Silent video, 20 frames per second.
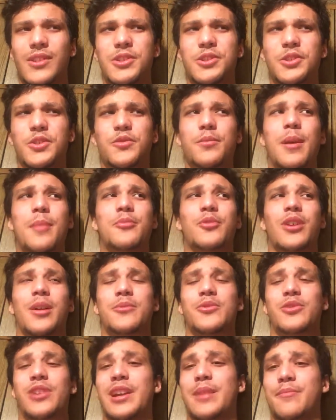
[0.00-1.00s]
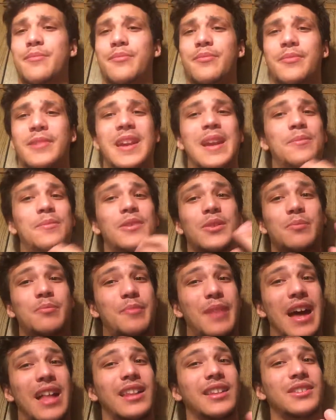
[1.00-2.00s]
just remember, I'm trying to keep this
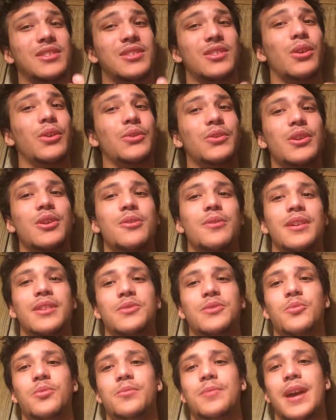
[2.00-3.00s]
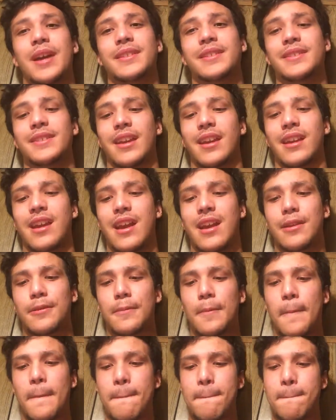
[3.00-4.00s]
balanced also as best as I
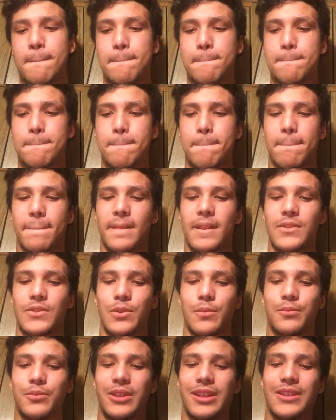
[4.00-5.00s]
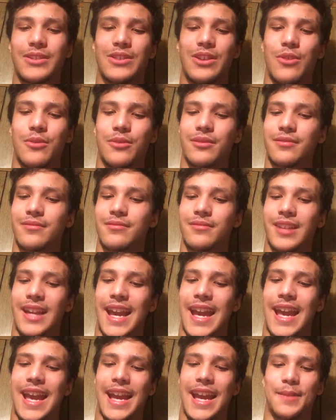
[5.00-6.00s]
can, so please don't
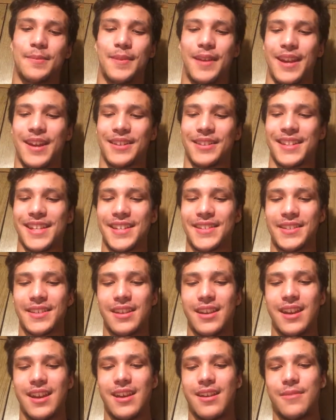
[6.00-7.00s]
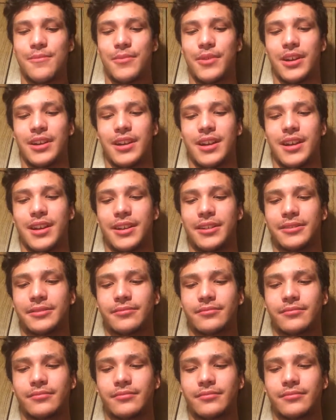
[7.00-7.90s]
hate me on this. But